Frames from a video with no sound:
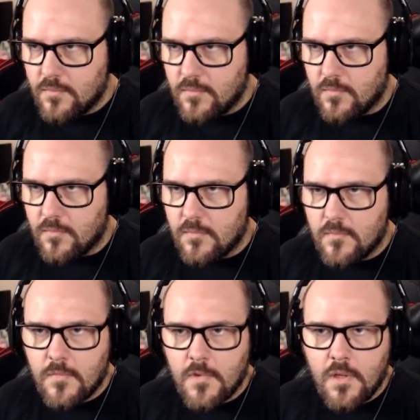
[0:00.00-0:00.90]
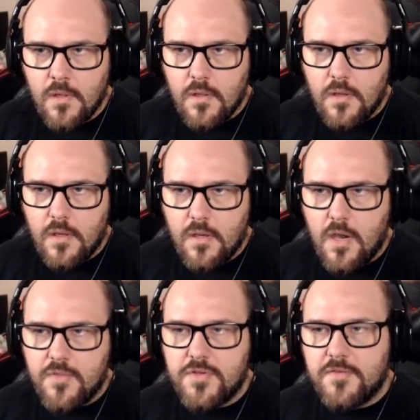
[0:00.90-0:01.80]
Hmm. Uh,
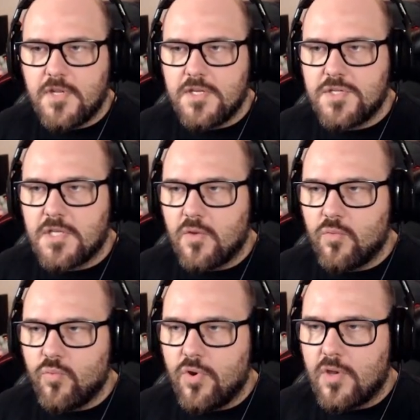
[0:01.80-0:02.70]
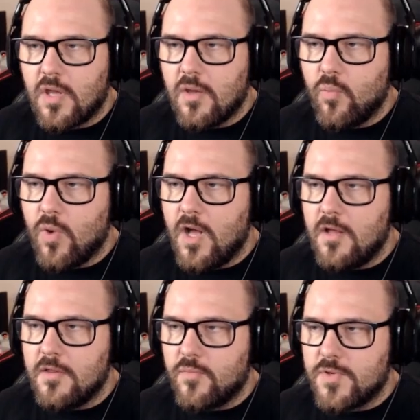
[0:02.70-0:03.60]
other divination can work
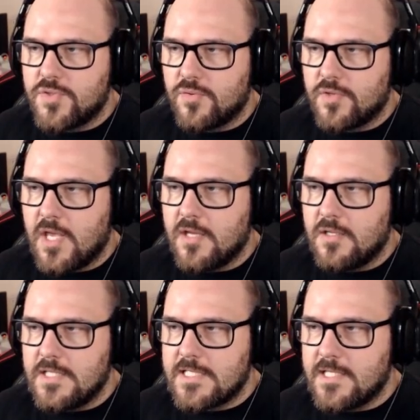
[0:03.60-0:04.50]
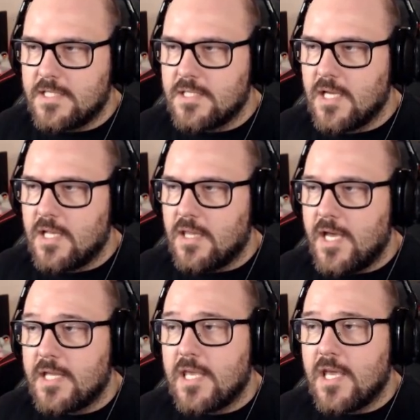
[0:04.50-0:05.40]
while the ritual candle is lit.
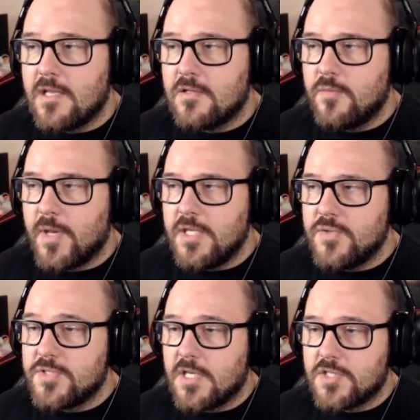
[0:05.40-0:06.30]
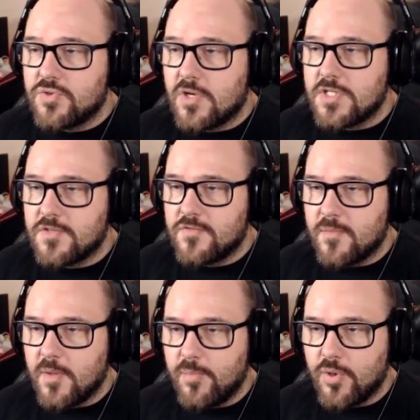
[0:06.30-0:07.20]
Light a candle by using instructions
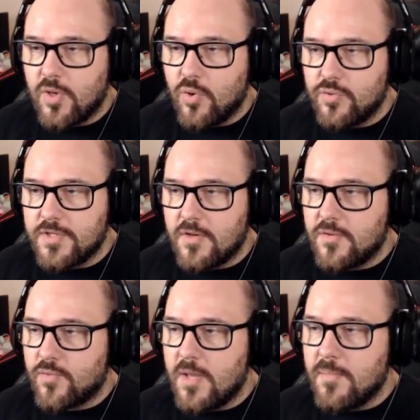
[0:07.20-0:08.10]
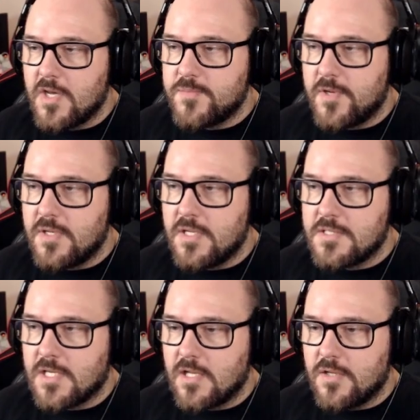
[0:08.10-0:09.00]
from the book. Hold down the right mouse button and
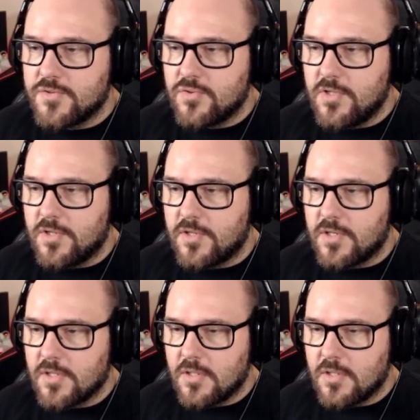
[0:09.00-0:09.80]
take a closer look.